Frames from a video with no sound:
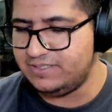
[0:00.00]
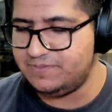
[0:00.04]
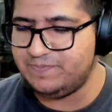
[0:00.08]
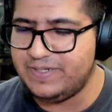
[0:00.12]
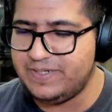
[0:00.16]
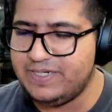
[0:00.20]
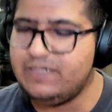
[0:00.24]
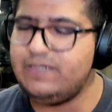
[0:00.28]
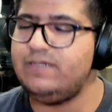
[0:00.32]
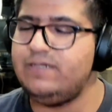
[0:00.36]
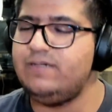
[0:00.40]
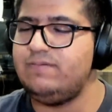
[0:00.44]

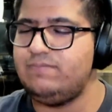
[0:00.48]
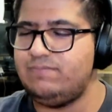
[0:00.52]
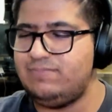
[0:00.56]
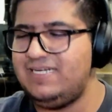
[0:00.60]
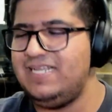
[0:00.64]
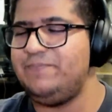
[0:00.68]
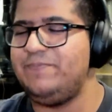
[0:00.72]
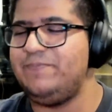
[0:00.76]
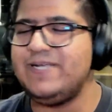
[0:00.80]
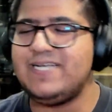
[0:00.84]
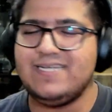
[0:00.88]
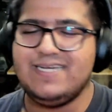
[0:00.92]
But
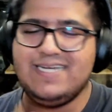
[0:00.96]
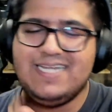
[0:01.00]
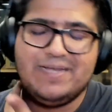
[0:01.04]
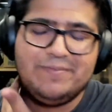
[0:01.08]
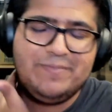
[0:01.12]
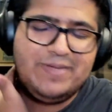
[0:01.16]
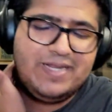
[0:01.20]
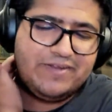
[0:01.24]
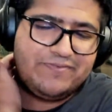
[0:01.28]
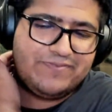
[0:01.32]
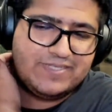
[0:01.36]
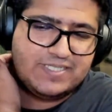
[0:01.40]
typically, I
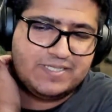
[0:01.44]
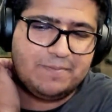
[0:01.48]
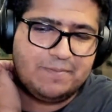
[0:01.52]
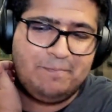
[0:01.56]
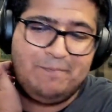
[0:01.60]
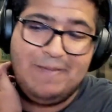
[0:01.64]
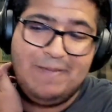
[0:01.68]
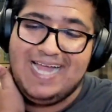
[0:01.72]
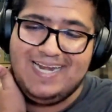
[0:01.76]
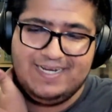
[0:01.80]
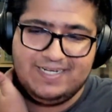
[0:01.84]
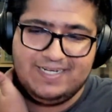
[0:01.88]
mean, if it's a
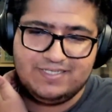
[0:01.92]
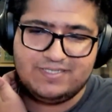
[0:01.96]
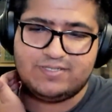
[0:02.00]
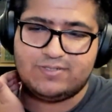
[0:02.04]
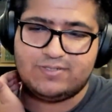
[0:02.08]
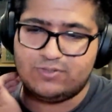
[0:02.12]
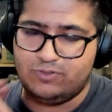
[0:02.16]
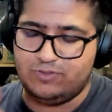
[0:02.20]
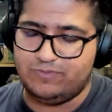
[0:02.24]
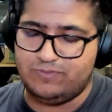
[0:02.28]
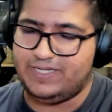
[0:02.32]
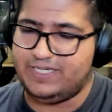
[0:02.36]
balanced
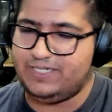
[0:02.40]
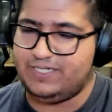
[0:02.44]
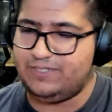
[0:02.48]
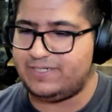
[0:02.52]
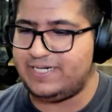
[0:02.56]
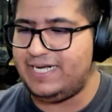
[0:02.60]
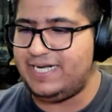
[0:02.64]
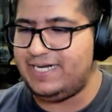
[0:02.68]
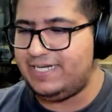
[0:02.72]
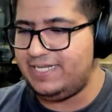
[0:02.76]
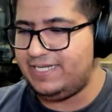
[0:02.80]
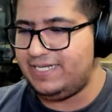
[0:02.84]
role where you're
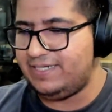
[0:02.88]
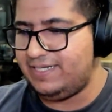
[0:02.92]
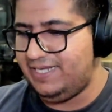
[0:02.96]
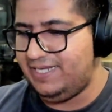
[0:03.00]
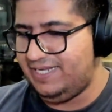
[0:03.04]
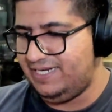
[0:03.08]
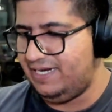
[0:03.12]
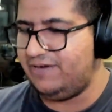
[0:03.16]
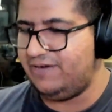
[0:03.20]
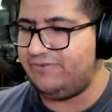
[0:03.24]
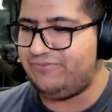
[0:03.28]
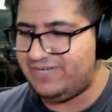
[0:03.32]
getting
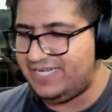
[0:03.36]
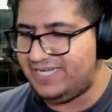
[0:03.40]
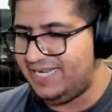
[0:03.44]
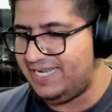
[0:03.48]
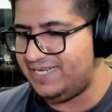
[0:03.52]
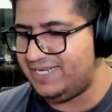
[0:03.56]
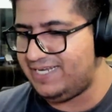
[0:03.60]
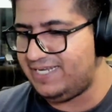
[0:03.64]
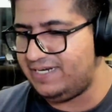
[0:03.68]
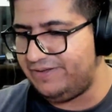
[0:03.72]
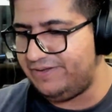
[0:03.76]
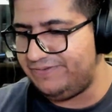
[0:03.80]
enough
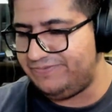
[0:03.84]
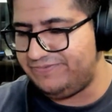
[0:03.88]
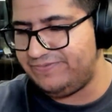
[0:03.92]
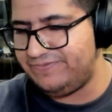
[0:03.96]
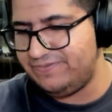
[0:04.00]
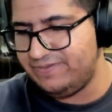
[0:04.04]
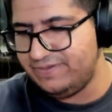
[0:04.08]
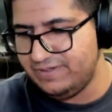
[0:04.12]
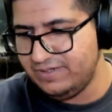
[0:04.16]
tech, enough